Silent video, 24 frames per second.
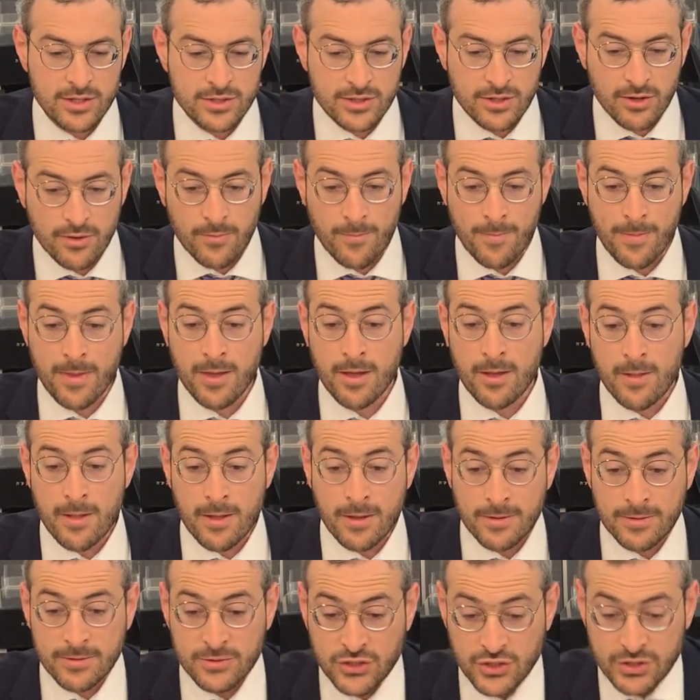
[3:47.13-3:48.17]
So,
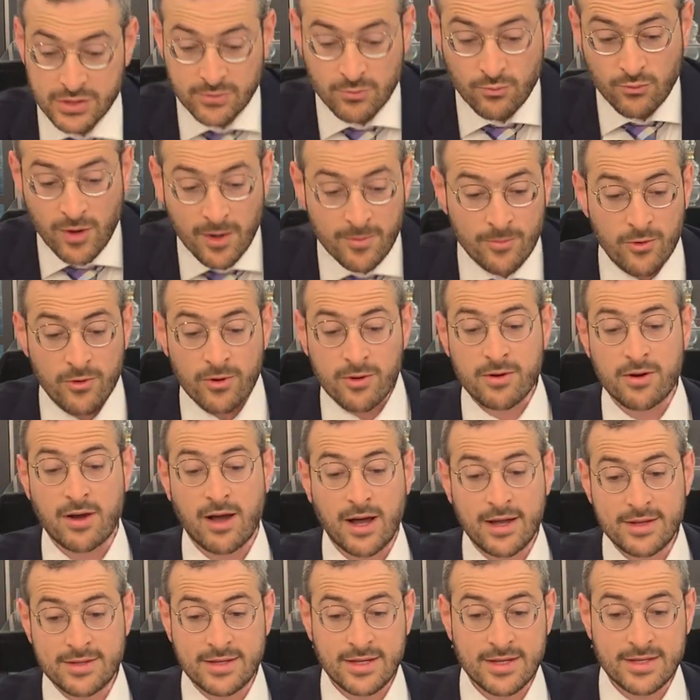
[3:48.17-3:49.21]
just one more
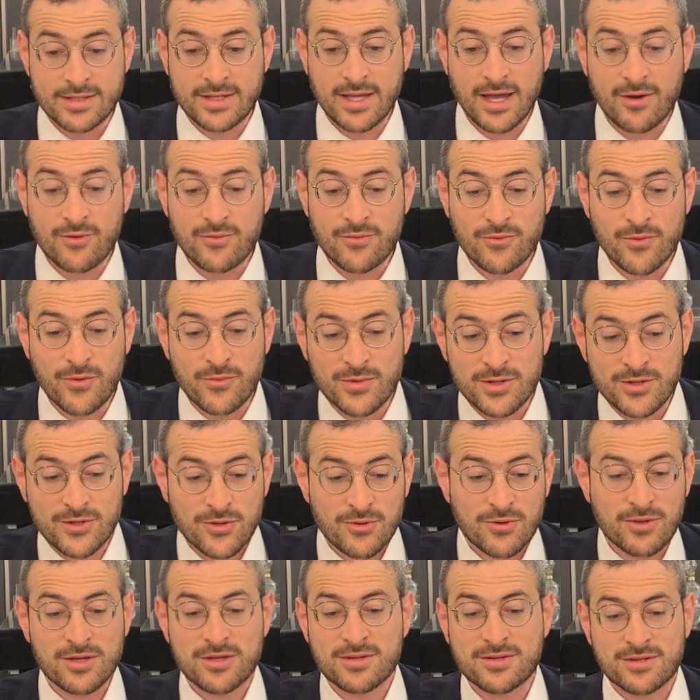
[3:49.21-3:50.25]
idea is that when we
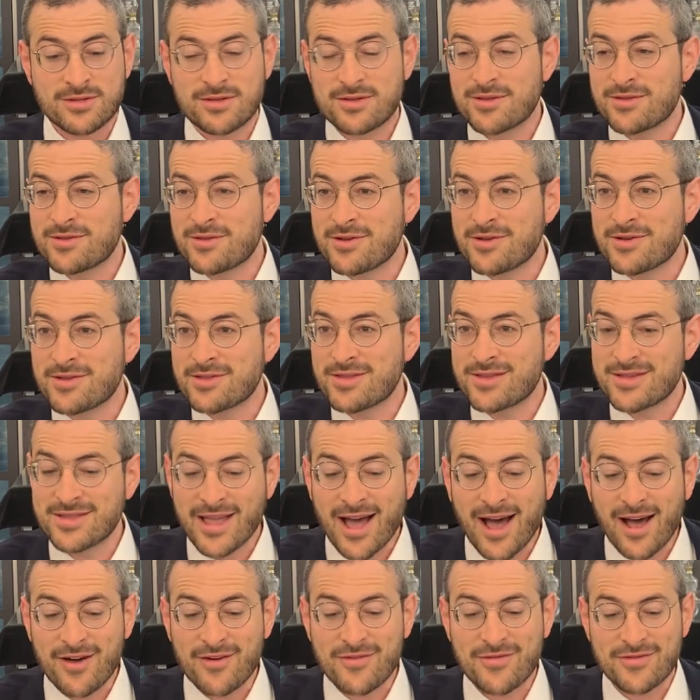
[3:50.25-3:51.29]
do this, the, the
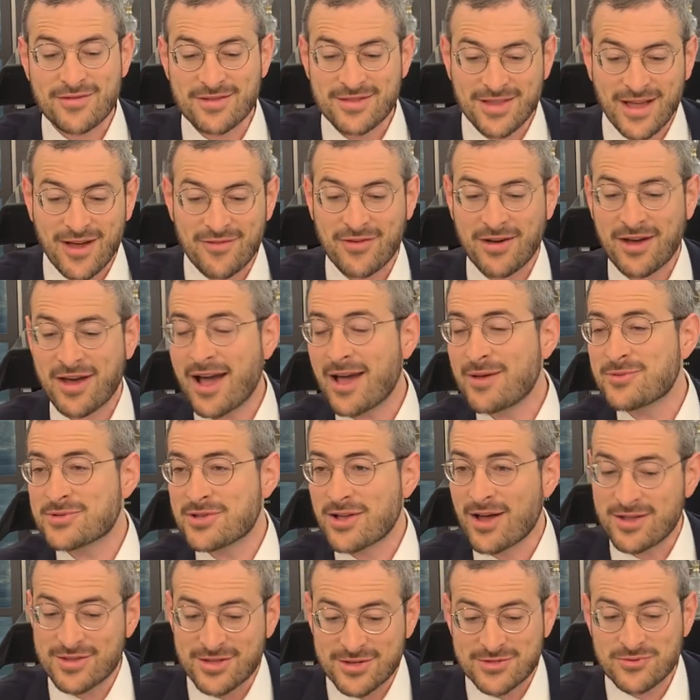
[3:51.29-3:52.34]
daf, Daf Hachaim
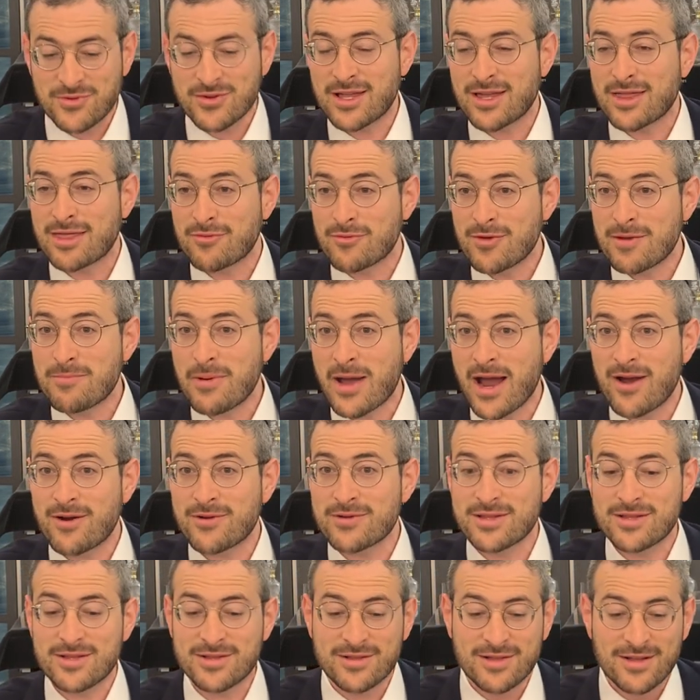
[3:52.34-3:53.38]
style, there's really three
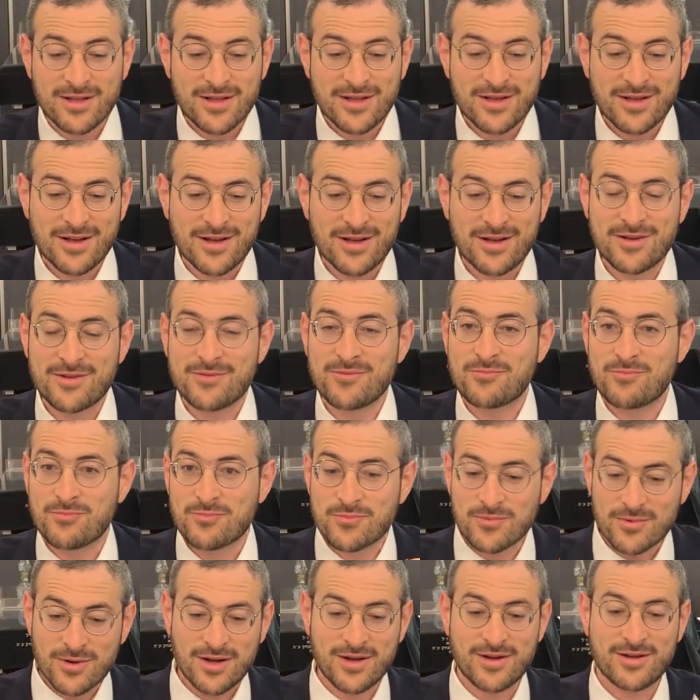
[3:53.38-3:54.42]
parallel uh,
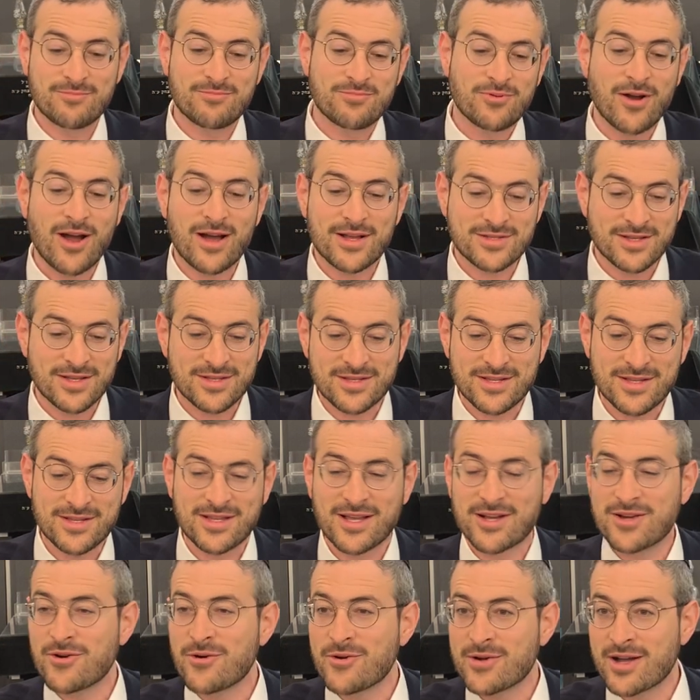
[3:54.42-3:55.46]
uh, processes
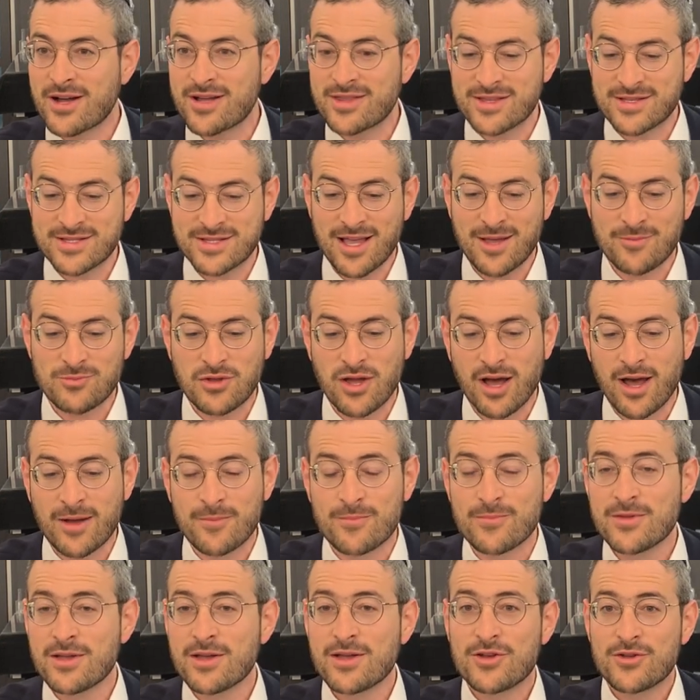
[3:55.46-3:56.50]
are going on the same time.
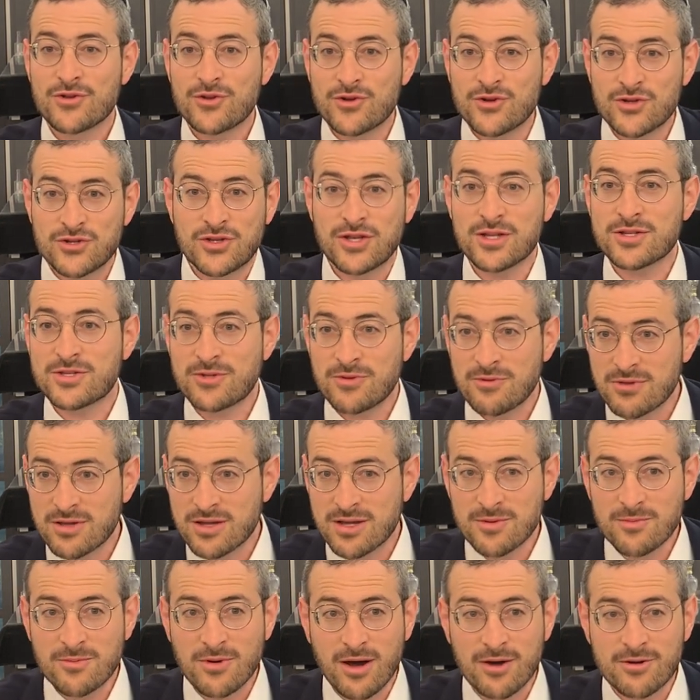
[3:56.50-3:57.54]
You could just do the
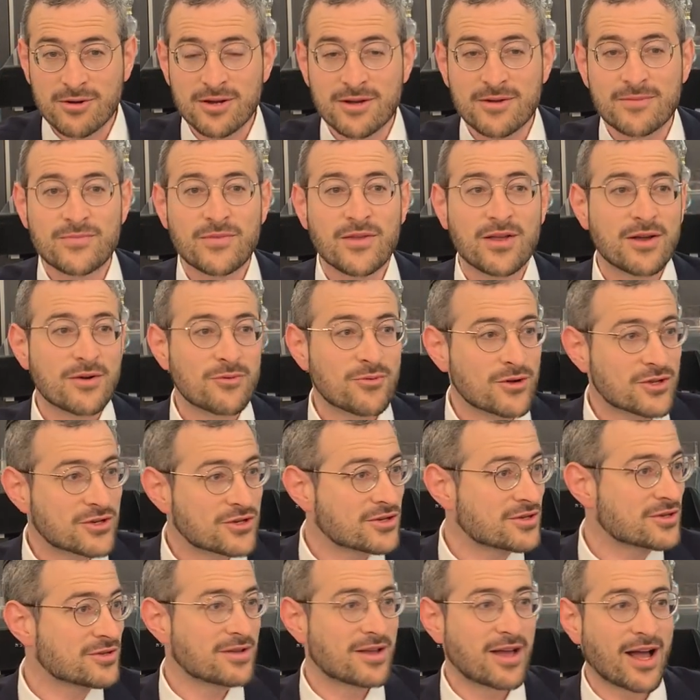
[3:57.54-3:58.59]
Gemara,
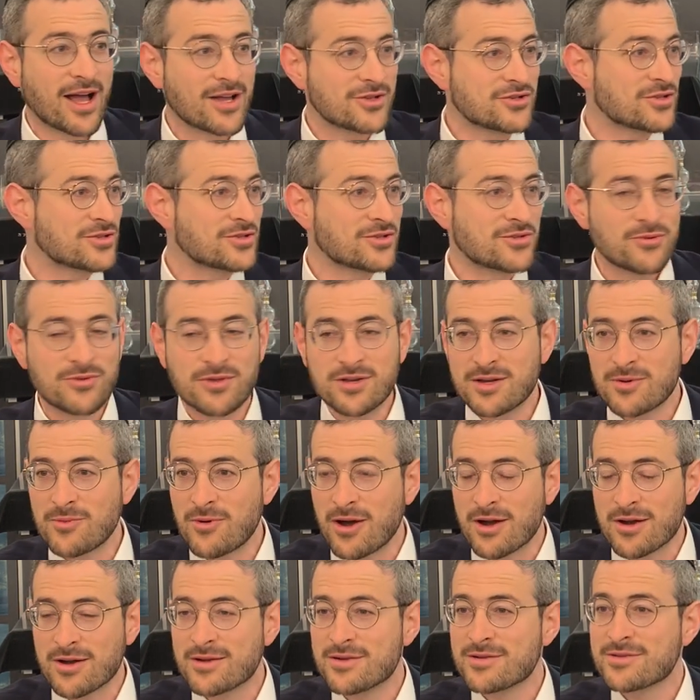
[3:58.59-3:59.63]
which I just do the
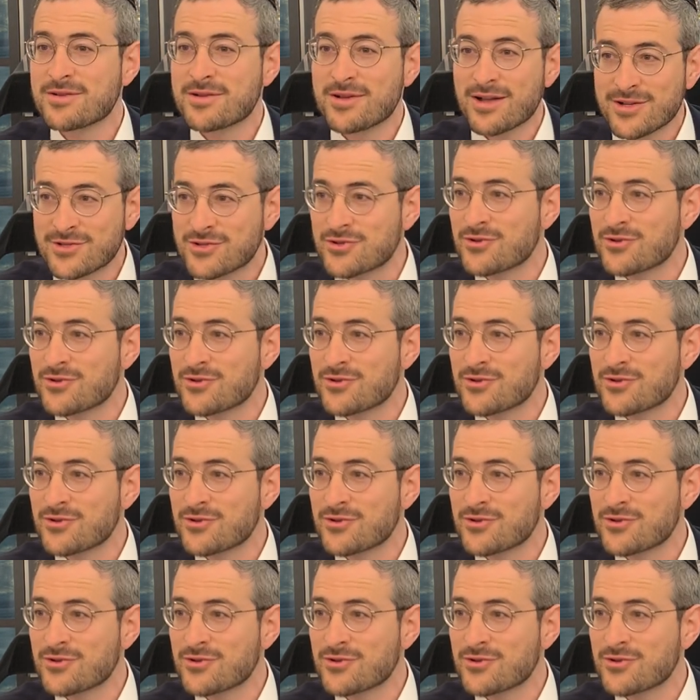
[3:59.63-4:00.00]
Gemara, I